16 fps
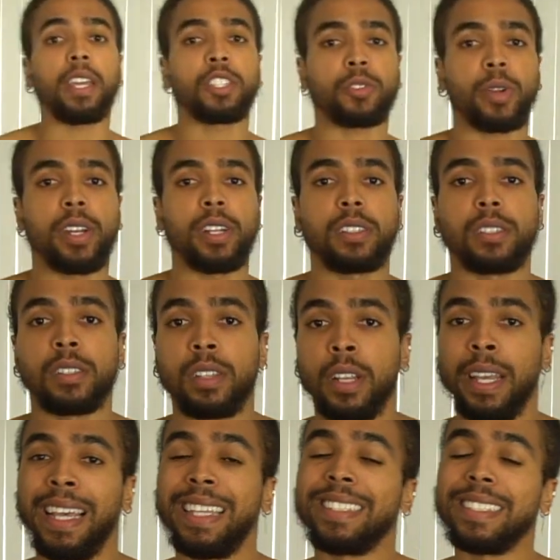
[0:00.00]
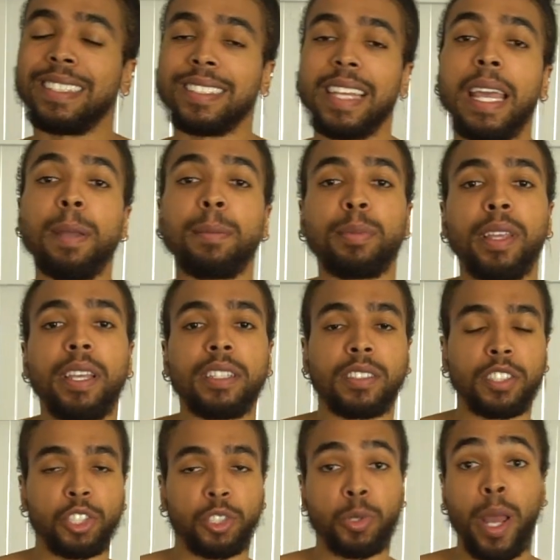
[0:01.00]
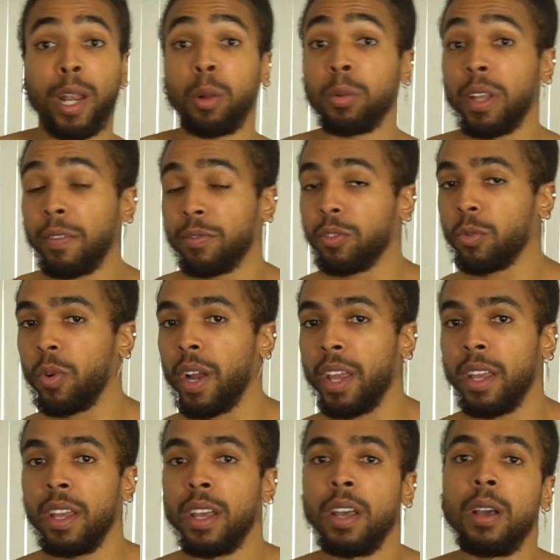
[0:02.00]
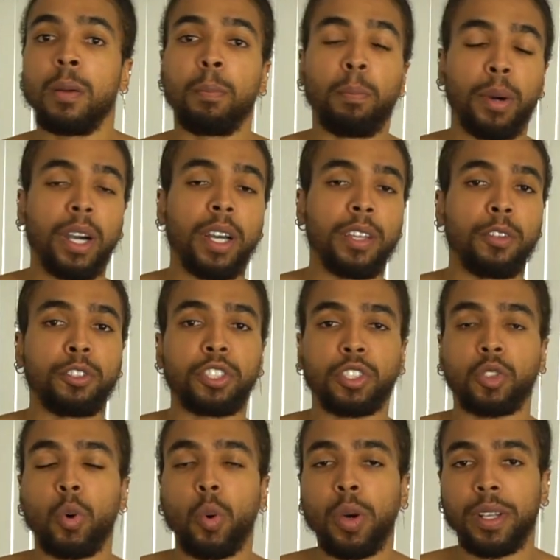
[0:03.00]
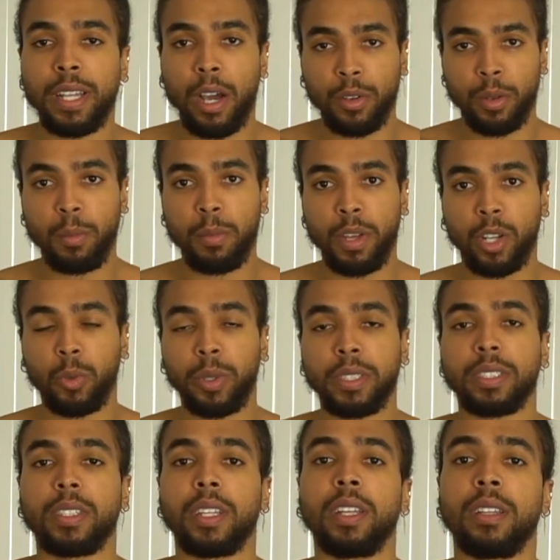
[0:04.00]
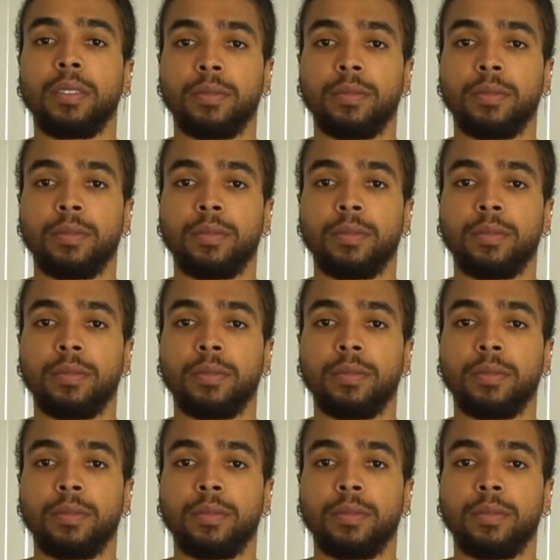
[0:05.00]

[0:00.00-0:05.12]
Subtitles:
stretch is the same thing as the straddle left to right, but you're just going down the middle instead.